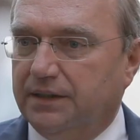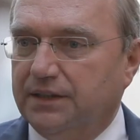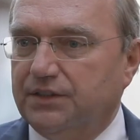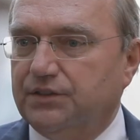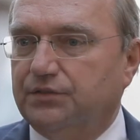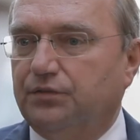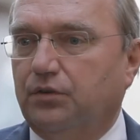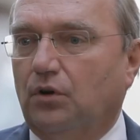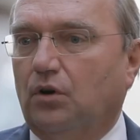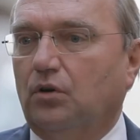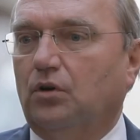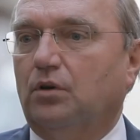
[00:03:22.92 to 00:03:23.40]

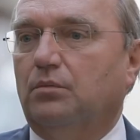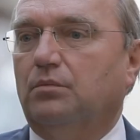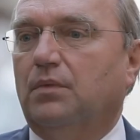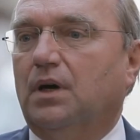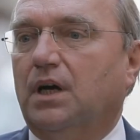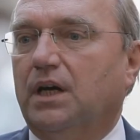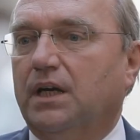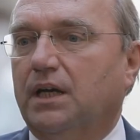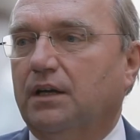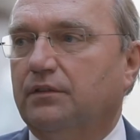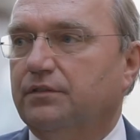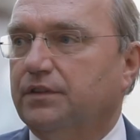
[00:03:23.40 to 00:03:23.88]
this forum
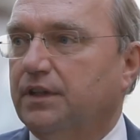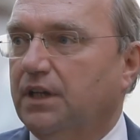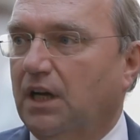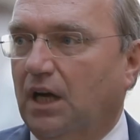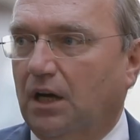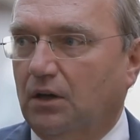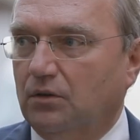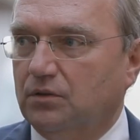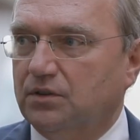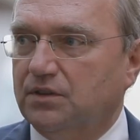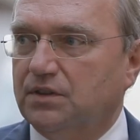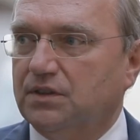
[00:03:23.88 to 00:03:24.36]
I have
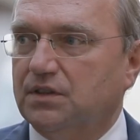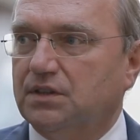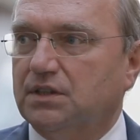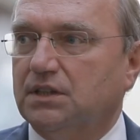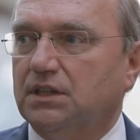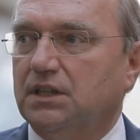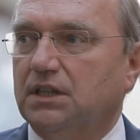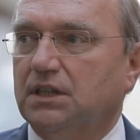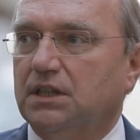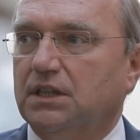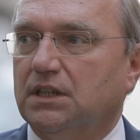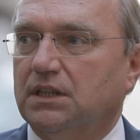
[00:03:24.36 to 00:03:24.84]
announced
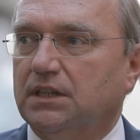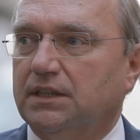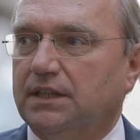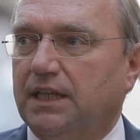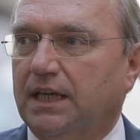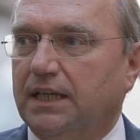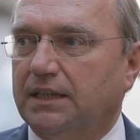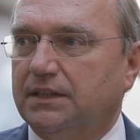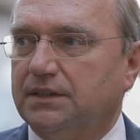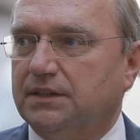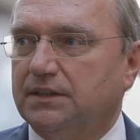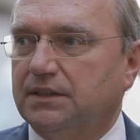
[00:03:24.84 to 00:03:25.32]
uh,
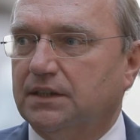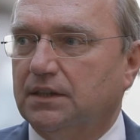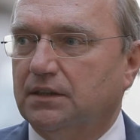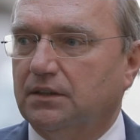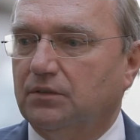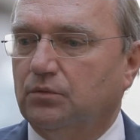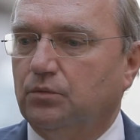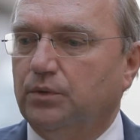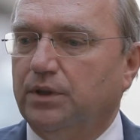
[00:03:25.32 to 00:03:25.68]
that uh,